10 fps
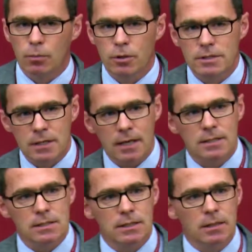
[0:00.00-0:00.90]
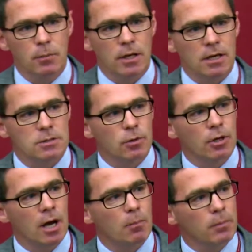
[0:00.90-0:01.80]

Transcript: precisely because we are not